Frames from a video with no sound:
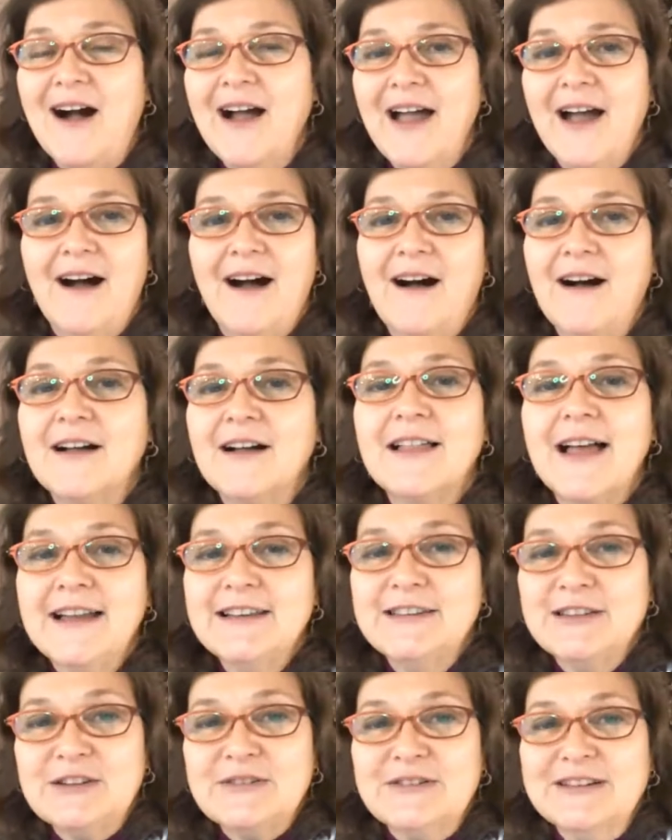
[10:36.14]
all
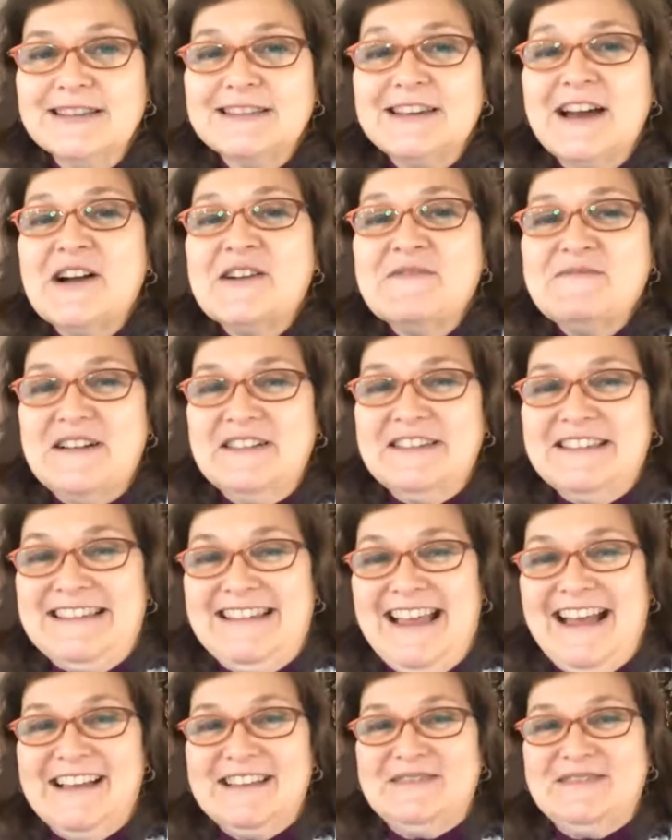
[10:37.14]
I do is talk about
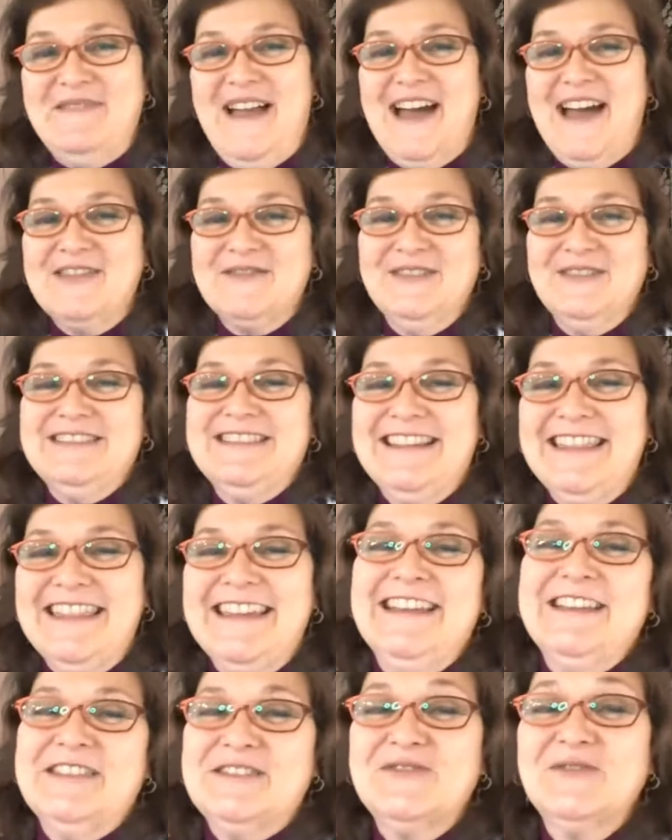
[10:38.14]
sales math, which I
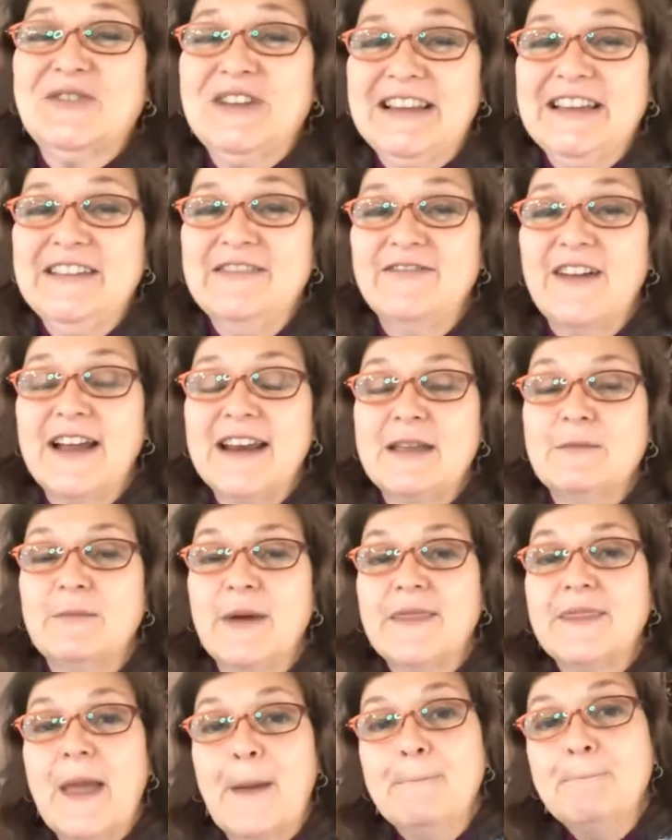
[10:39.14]
think is really funny,
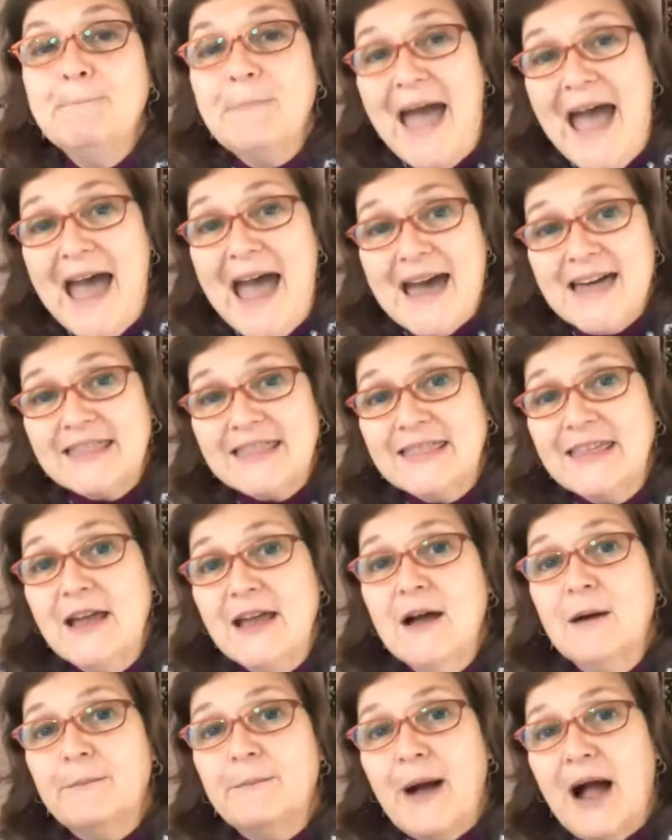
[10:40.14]
but the math
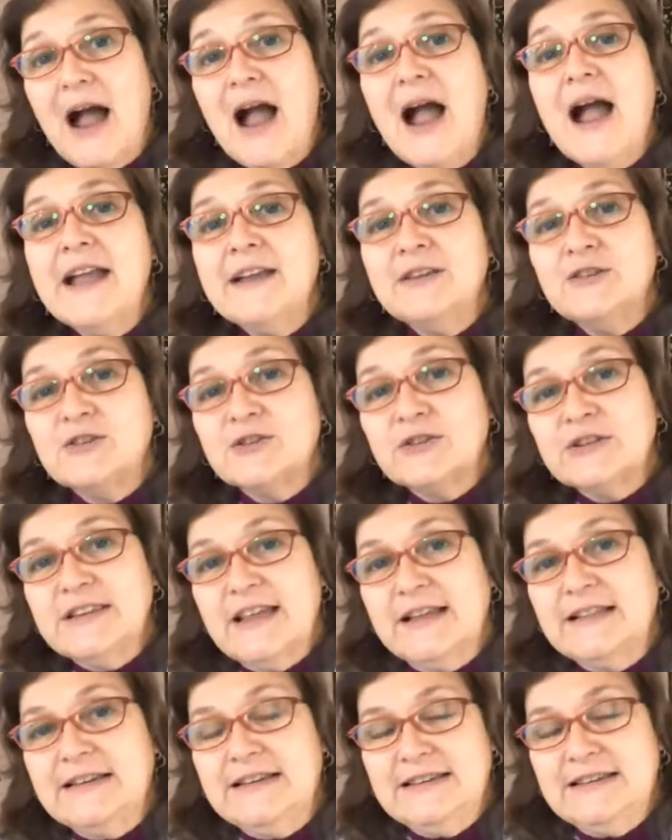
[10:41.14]
behind your
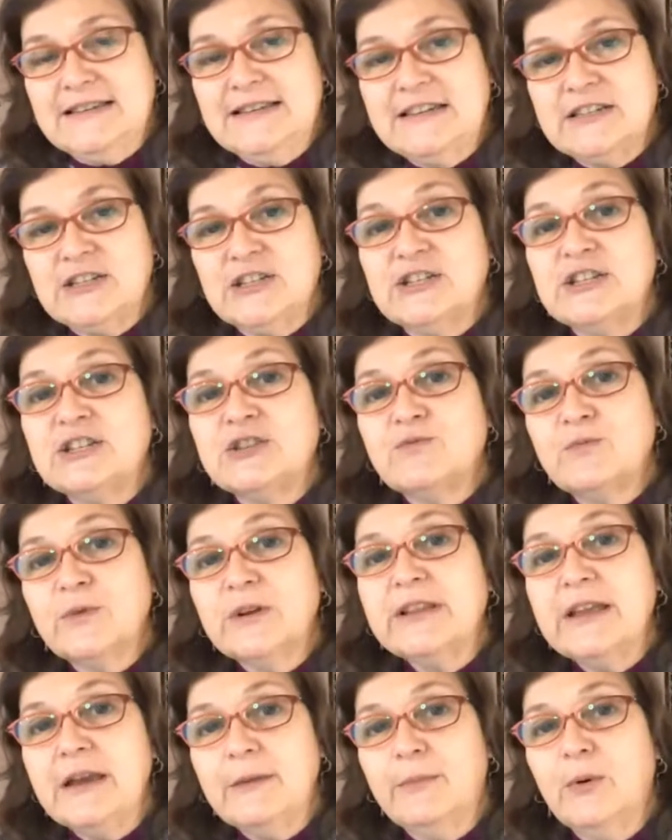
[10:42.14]
selling decisions is
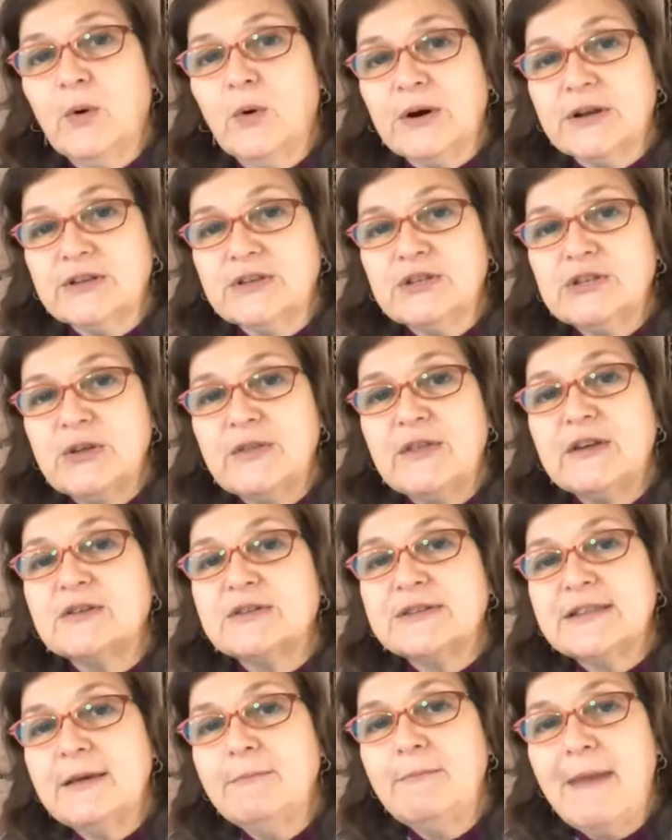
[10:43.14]
really important. So
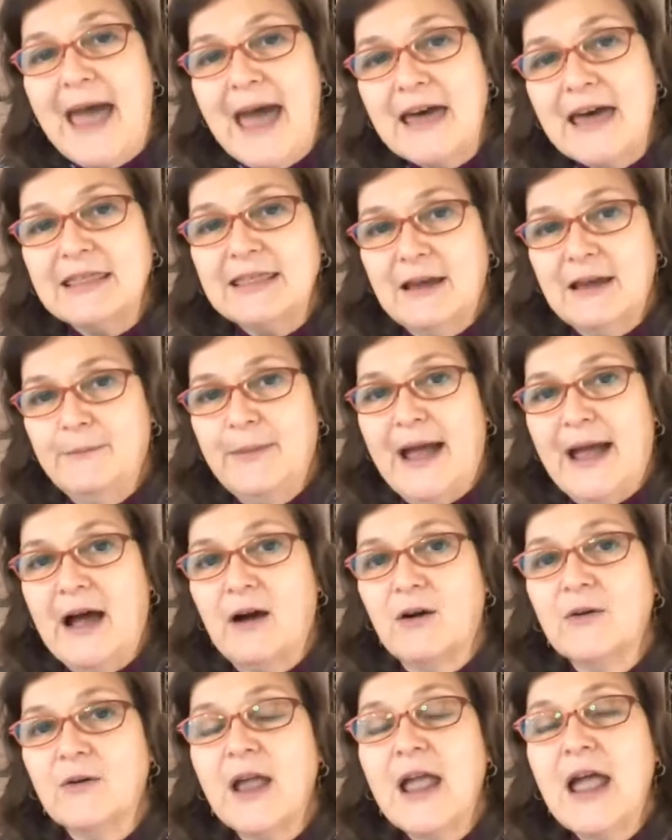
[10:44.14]
there's the math about